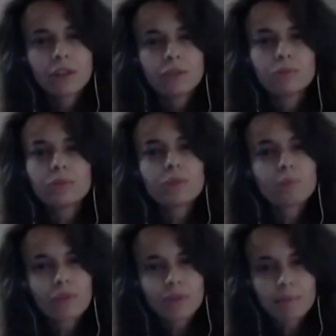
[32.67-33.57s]
to talk
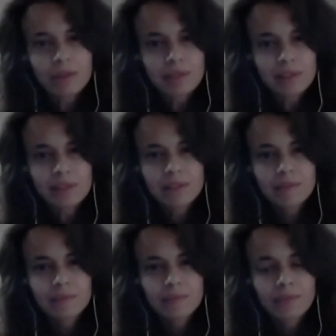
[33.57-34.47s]
more about
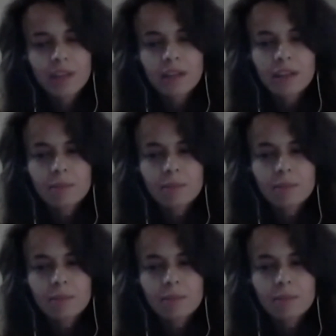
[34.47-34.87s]
this.